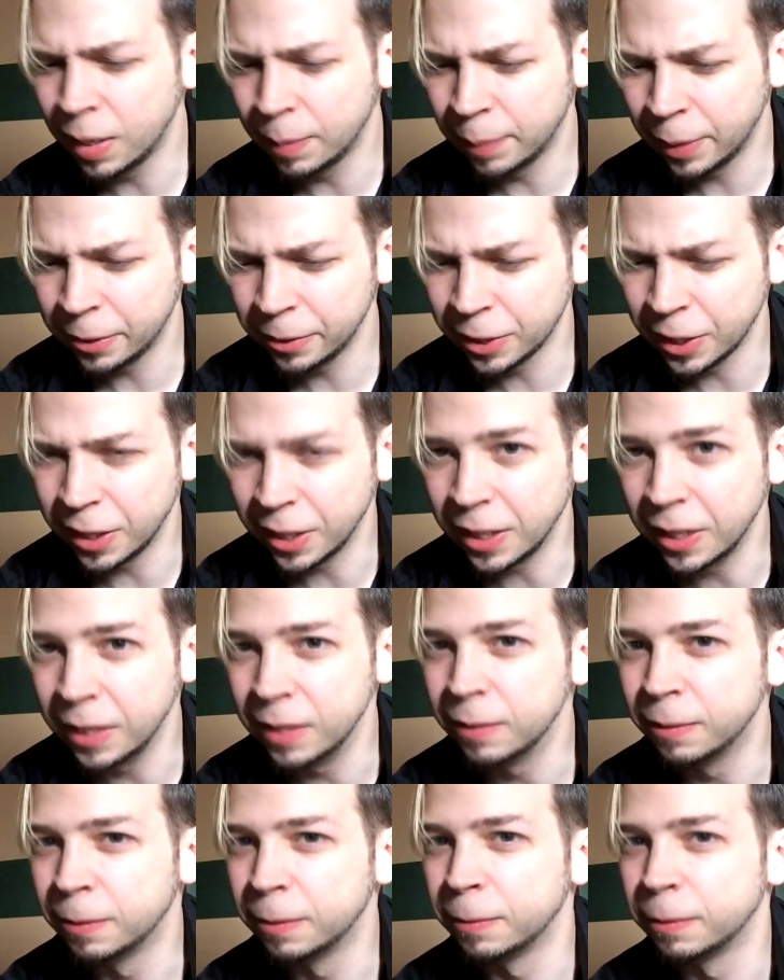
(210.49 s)
Parasite
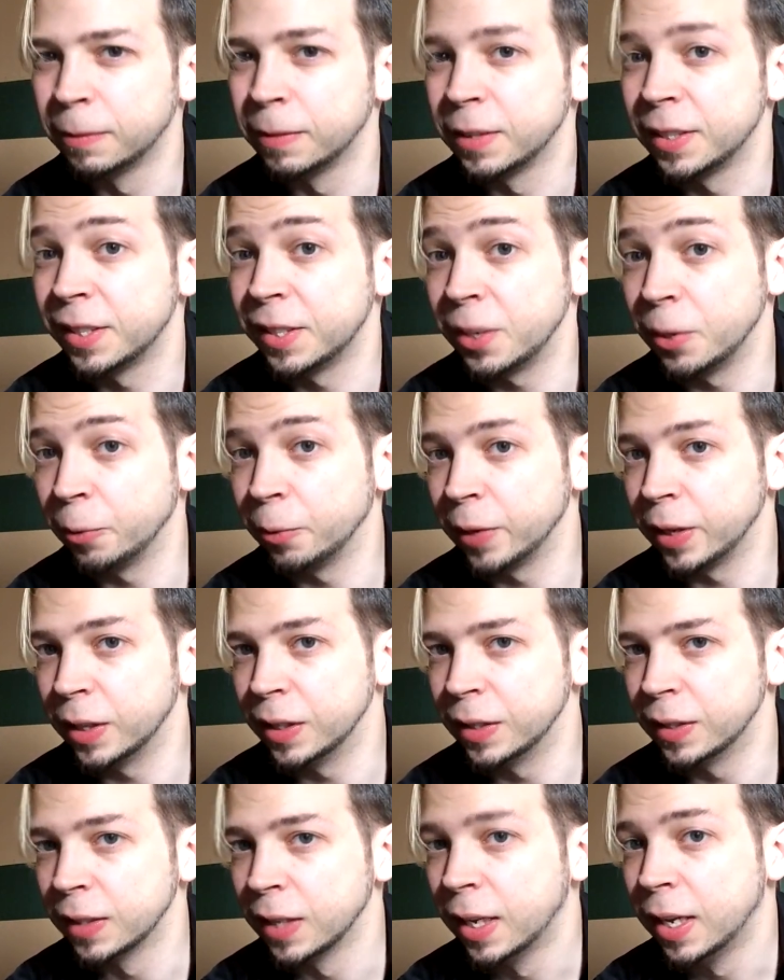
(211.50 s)
Eve
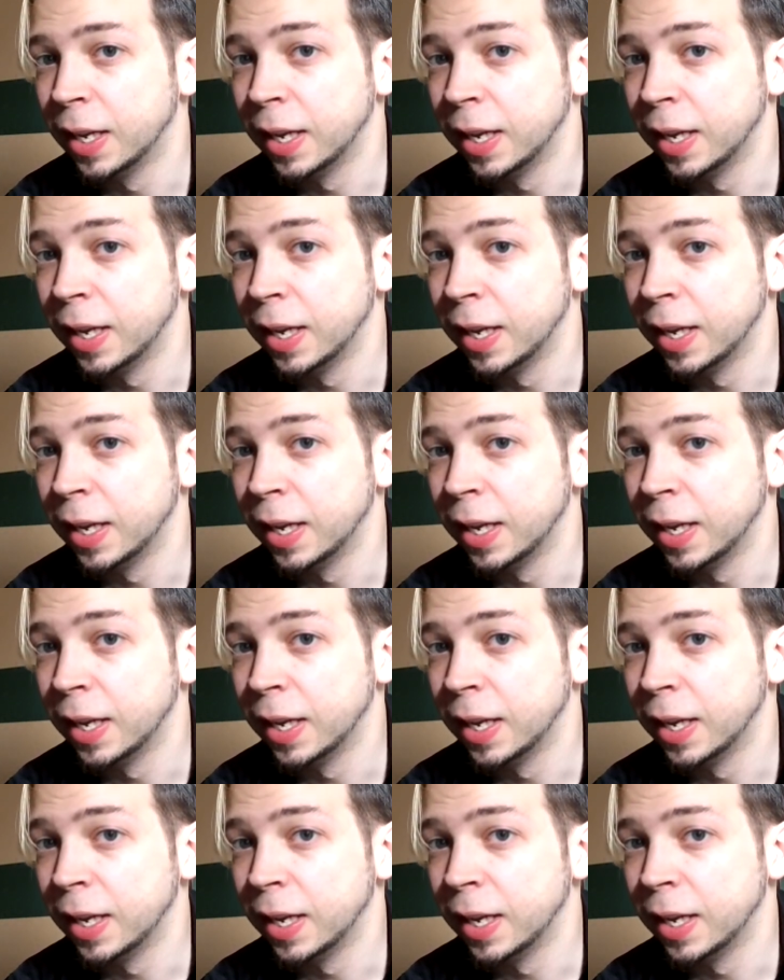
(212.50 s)
series,